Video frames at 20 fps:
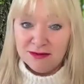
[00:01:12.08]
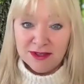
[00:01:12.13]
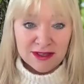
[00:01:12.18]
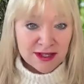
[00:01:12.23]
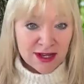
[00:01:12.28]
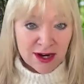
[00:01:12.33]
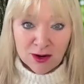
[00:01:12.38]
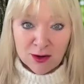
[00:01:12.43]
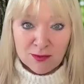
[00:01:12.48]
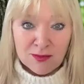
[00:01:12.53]

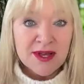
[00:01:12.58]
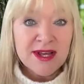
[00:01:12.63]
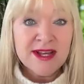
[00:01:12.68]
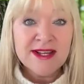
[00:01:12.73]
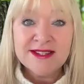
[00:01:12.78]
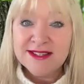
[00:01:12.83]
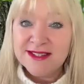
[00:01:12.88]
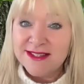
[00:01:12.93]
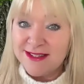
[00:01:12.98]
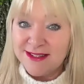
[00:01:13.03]

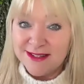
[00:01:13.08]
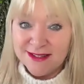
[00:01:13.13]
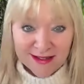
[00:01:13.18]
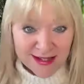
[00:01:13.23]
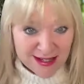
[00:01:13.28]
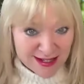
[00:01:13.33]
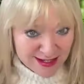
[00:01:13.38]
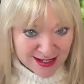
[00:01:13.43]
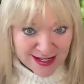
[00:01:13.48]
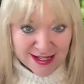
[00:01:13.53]
therapist,
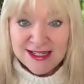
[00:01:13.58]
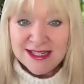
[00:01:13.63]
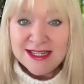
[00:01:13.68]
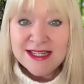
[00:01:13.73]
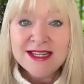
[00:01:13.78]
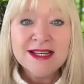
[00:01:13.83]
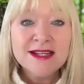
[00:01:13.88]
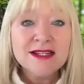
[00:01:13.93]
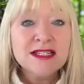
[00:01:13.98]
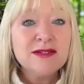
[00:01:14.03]
ET
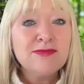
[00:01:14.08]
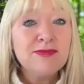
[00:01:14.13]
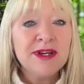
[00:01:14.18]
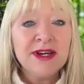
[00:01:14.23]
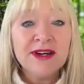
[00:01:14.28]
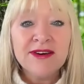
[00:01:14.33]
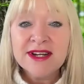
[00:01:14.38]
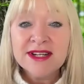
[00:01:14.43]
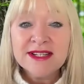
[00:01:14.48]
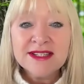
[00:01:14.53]

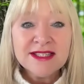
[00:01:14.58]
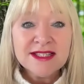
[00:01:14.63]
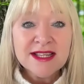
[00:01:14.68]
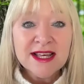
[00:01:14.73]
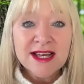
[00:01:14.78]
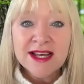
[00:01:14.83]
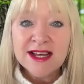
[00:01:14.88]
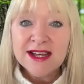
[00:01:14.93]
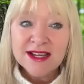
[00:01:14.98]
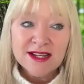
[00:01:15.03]

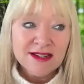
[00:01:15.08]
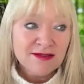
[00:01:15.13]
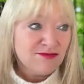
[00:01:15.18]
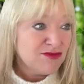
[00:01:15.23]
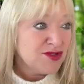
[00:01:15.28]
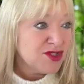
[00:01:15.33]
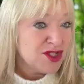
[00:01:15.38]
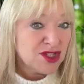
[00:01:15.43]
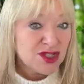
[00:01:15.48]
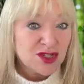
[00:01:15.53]
experiencer,
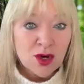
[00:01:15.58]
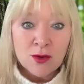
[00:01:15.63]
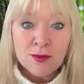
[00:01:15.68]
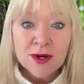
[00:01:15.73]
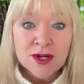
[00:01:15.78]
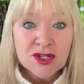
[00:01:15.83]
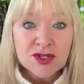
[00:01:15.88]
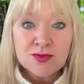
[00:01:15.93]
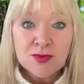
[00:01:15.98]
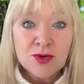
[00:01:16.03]
so
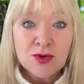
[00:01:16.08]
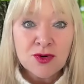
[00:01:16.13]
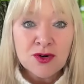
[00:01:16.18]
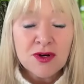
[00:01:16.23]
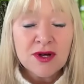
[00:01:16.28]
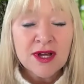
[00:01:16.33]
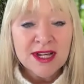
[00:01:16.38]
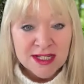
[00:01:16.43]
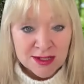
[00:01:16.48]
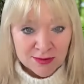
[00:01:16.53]
much
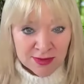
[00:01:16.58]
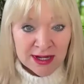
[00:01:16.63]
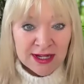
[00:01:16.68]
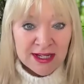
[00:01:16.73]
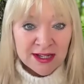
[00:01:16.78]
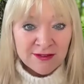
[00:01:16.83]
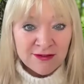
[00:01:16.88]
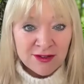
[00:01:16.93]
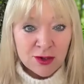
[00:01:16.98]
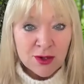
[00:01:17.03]
more, as
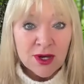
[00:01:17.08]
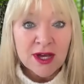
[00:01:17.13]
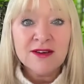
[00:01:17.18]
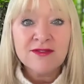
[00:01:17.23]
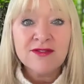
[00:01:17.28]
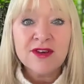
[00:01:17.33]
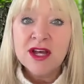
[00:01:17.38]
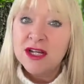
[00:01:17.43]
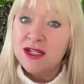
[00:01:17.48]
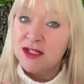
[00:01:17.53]
many of you
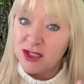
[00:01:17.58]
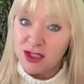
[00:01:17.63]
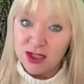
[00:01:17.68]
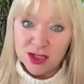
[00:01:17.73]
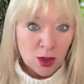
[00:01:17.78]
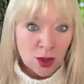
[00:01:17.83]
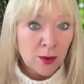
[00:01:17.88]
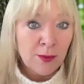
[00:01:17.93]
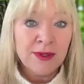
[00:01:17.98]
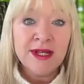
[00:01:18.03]
have
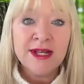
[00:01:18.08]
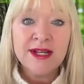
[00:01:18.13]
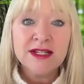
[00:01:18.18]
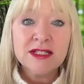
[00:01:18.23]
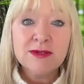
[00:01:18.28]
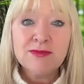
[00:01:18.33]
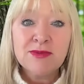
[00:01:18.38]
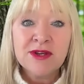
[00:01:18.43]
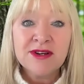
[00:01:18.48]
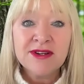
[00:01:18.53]
so many
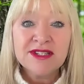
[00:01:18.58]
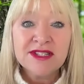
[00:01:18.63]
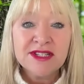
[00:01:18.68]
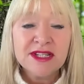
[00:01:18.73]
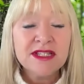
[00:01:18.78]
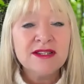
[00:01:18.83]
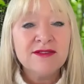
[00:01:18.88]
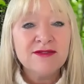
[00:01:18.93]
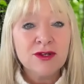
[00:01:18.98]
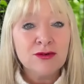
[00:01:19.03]

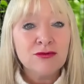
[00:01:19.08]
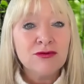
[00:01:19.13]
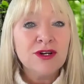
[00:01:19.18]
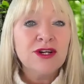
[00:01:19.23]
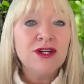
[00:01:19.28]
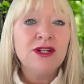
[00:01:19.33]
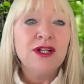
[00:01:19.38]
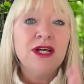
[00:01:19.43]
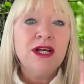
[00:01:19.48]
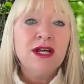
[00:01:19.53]
experiences of the
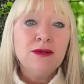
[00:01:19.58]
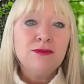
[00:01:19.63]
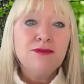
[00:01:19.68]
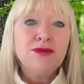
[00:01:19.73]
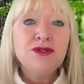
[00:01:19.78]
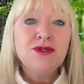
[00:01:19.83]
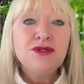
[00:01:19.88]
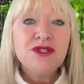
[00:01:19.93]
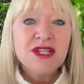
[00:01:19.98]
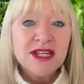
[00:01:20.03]
real
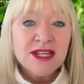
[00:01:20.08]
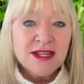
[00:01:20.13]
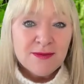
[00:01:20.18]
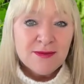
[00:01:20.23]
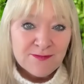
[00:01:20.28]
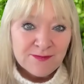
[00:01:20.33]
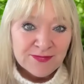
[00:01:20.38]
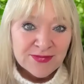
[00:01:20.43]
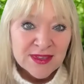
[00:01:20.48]
beauty